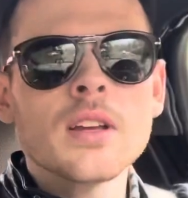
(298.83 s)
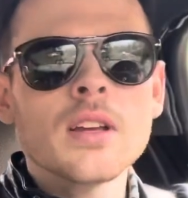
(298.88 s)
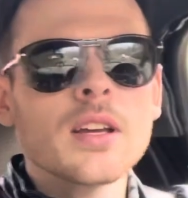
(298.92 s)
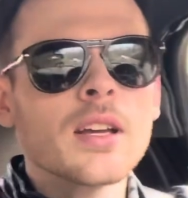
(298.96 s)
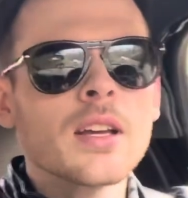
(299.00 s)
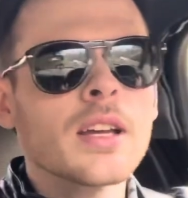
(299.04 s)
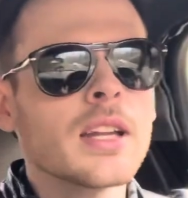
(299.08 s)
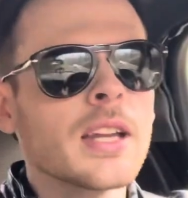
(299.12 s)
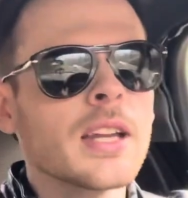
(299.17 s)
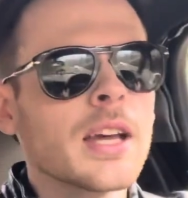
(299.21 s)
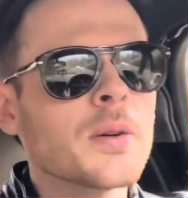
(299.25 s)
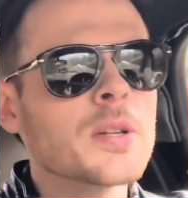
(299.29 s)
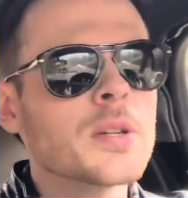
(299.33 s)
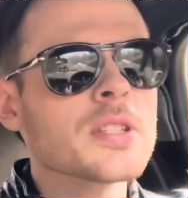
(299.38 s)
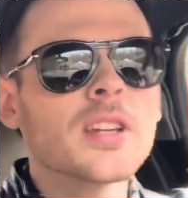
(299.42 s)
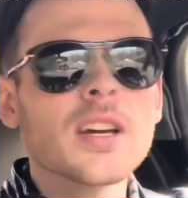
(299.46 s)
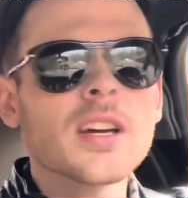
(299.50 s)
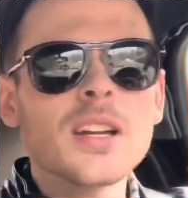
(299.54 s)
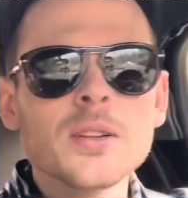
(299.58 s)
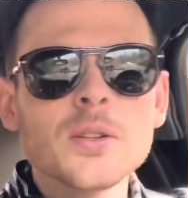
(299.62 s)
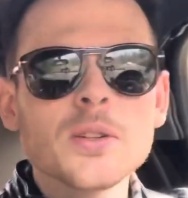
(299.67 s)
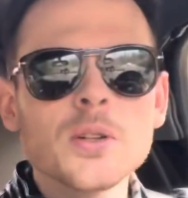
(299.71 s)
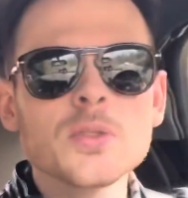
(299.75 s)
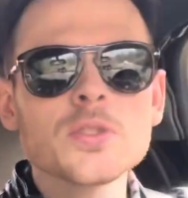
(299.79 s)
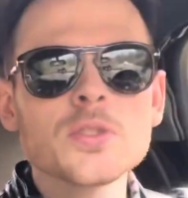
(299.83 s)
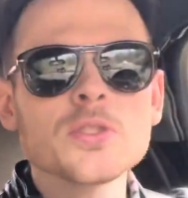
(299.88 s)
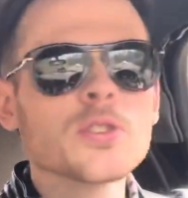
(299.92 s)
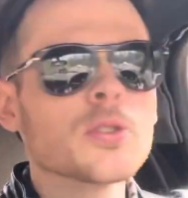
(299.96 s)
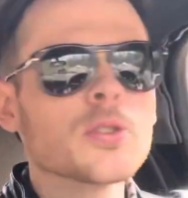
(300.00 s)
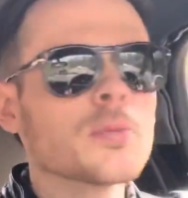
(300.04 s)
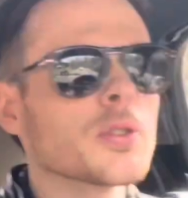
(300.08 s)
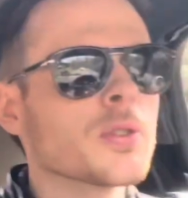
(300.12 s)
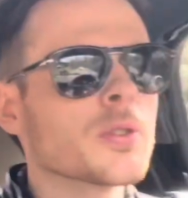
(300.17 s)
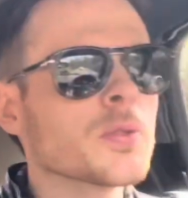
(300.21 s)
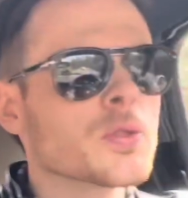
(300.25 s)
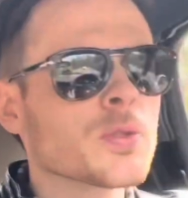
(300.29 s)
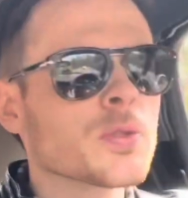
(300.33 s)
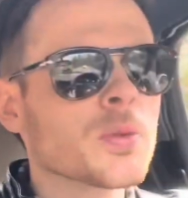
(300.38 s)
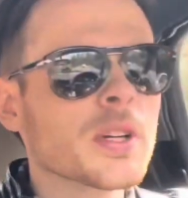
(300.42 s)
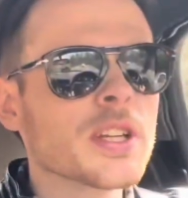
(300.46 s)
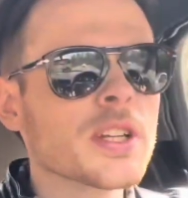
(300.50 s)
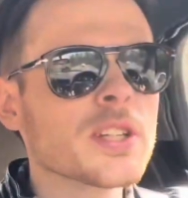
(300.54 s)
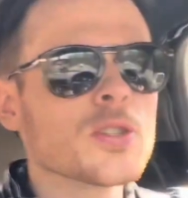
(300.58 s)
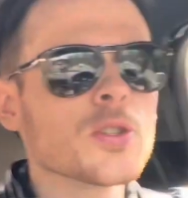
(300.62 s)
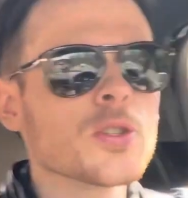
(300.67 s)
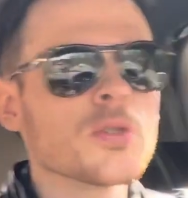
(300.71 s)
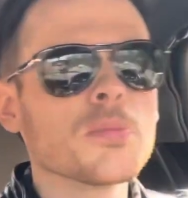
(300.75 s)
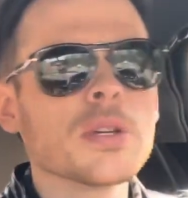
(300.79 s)
And now he's got a little Subaru
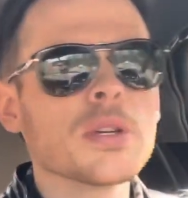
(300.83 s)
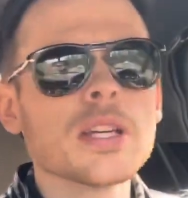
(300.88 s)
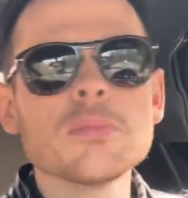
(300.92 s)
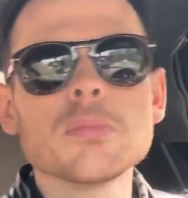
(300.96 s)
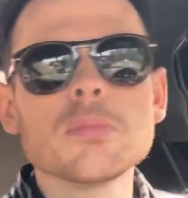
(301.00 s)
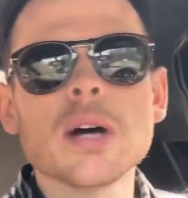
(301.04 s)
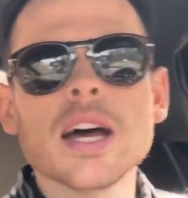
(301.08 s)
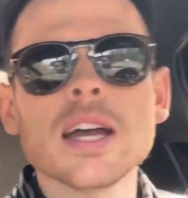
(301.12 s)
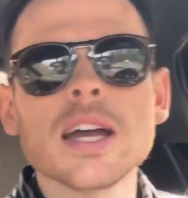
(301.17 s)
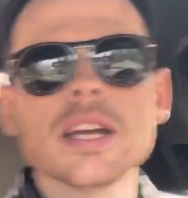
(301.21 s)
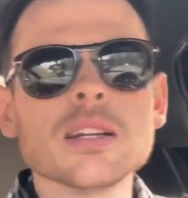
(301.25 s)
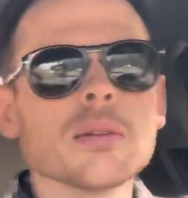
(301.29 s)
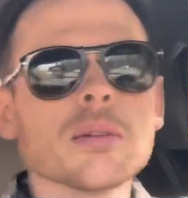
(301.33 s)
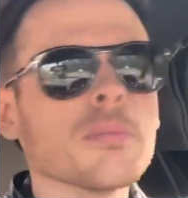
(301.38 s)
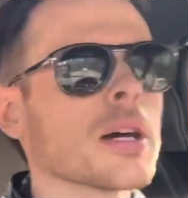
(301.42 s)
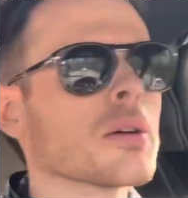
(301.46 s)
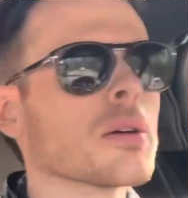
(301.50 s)
22B behind him.